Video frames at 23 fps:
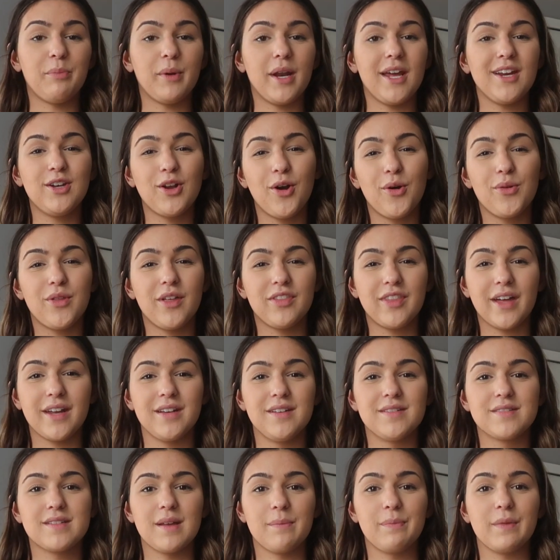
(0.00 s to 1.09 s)
but I know that that
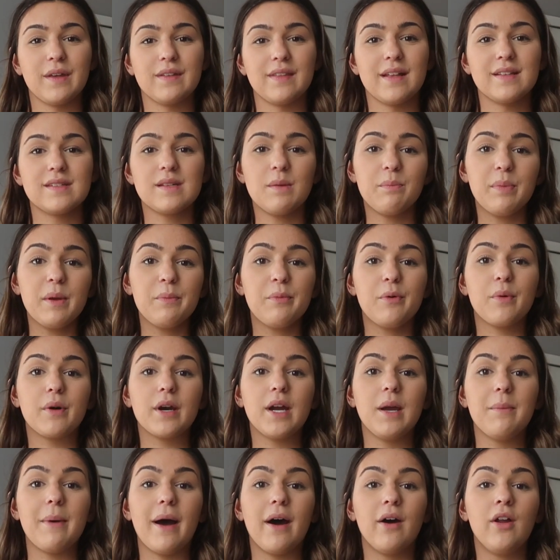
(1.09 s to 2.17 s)
is something that some people
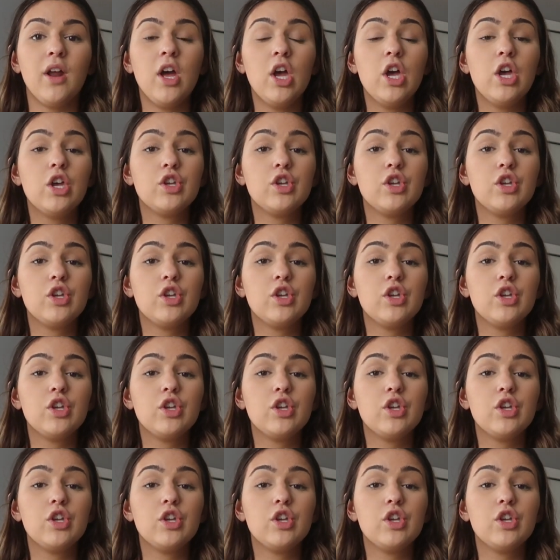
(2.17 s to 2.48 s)
worry about.